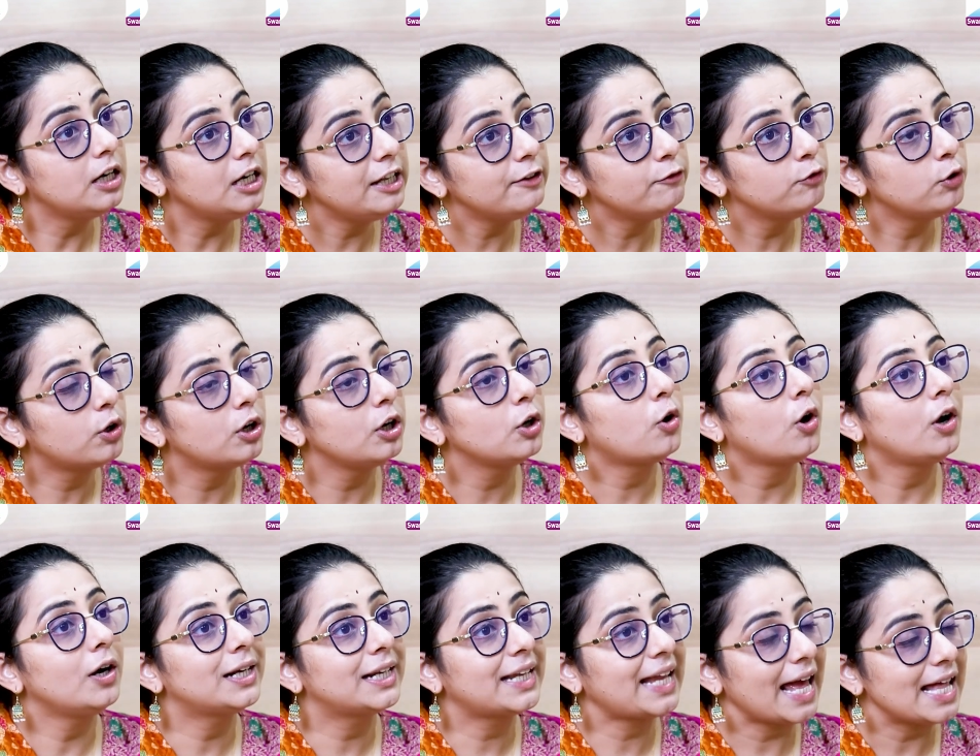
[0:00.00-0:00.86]
early vocal
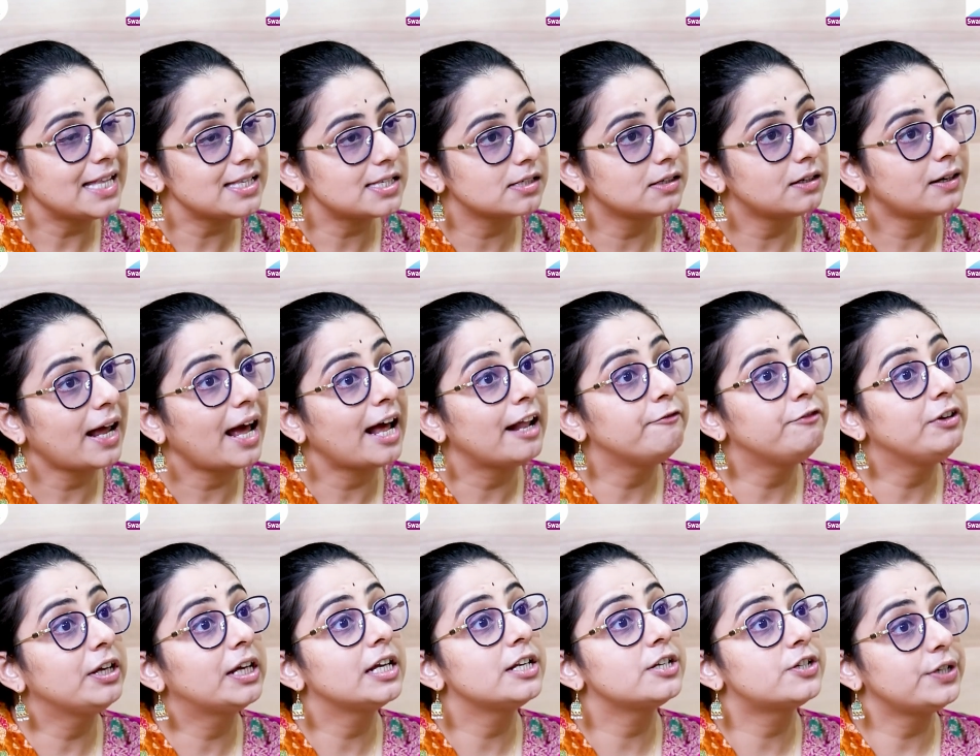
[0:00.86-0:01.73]
cord cancer
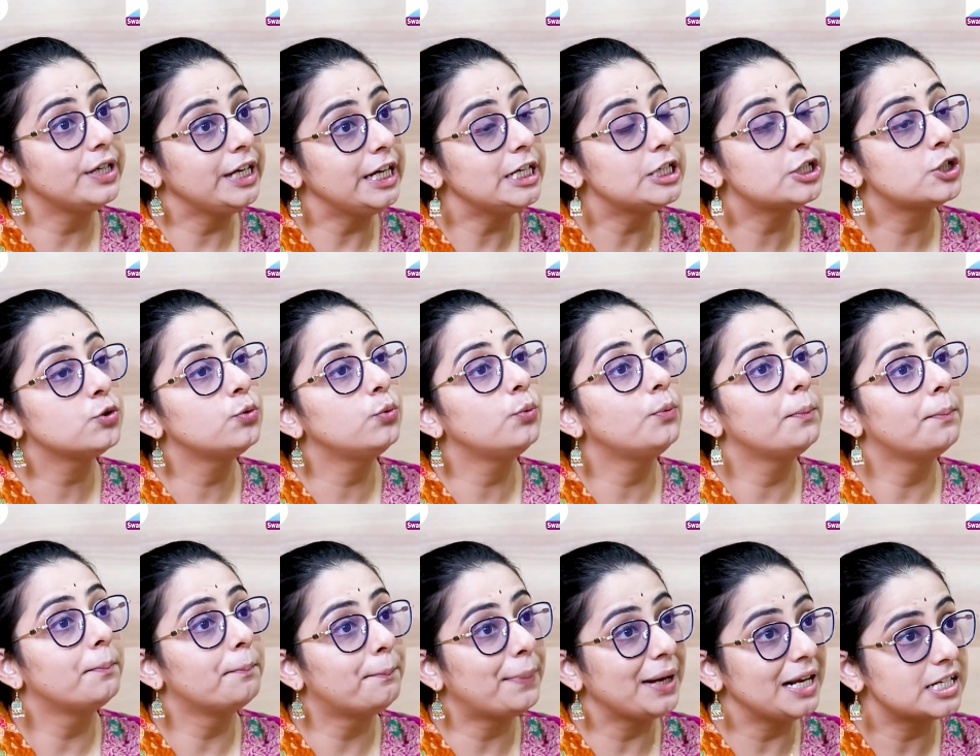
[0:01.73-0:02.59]
and we can treat
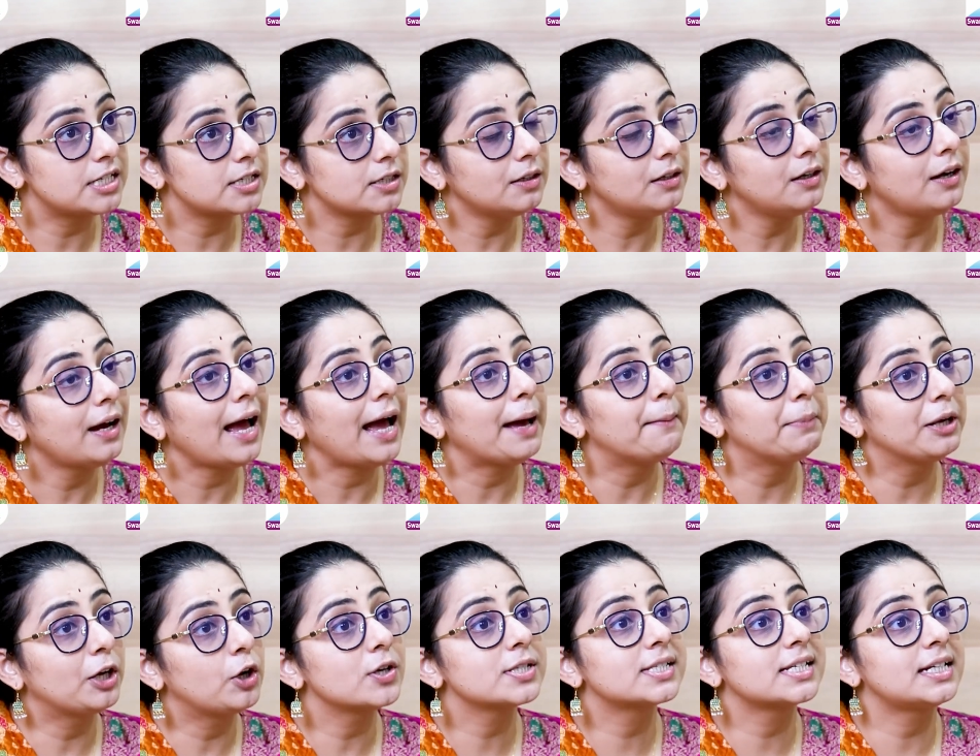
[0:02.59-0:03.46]
you better
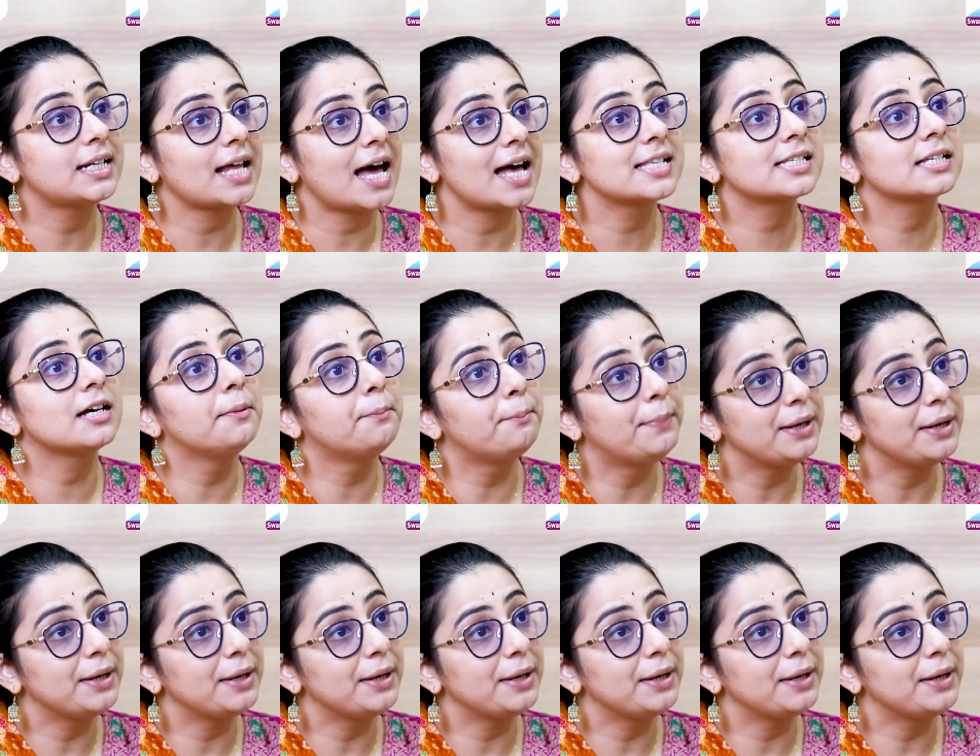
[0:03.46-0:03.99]
because it has a